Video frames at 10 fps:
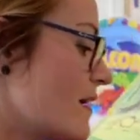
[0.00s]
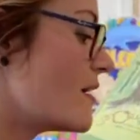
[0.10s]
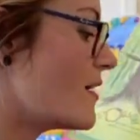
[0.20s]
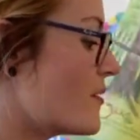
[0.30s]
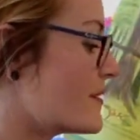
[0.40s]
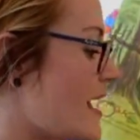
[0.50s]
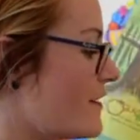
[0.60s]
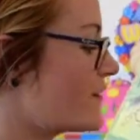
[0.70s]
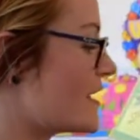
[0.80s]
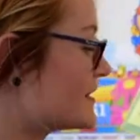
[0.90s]

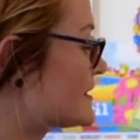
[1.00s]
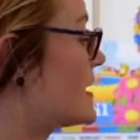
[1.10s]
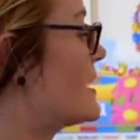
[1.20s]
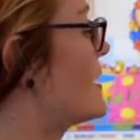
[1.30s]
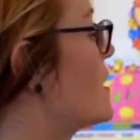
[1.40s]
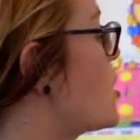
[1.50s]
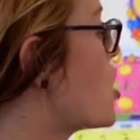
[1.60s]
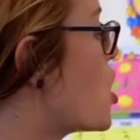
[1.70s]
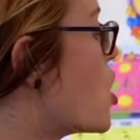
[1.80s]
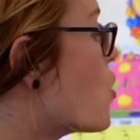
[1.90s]
Okay, friends.
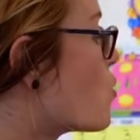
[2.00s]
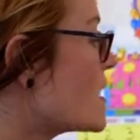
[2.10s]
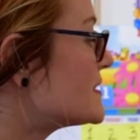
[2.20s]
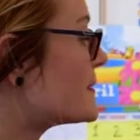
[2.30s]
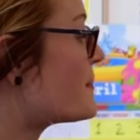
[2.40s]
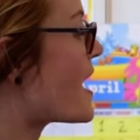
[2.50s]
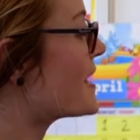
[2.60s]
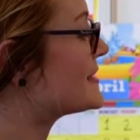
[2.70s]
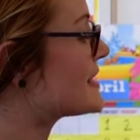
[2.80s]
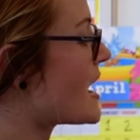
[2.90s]
Once
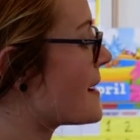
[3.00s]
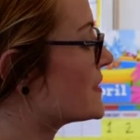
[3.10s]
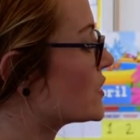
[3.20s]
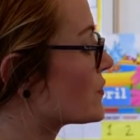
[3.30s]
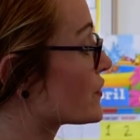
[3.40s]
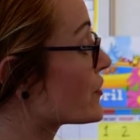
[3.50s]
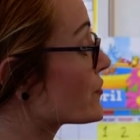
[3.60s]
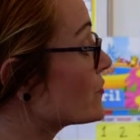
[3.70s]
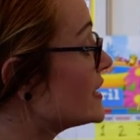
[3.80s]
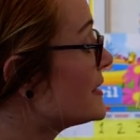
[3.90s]
upon a time, there were
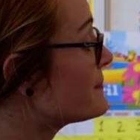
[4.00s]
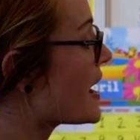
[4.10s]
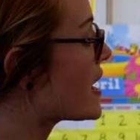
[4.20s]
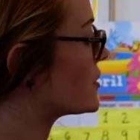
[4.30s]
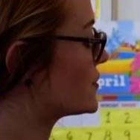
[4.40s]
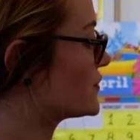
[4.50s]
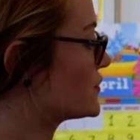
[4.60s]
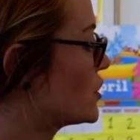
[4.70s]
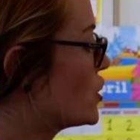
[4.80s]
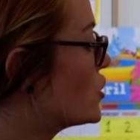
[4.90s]
3
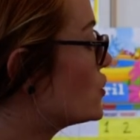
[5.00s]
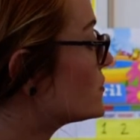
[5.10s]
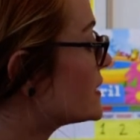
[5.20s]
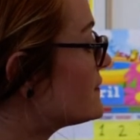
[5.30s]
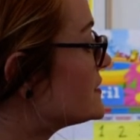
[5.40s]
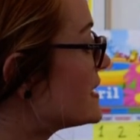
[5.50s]
bears who lived in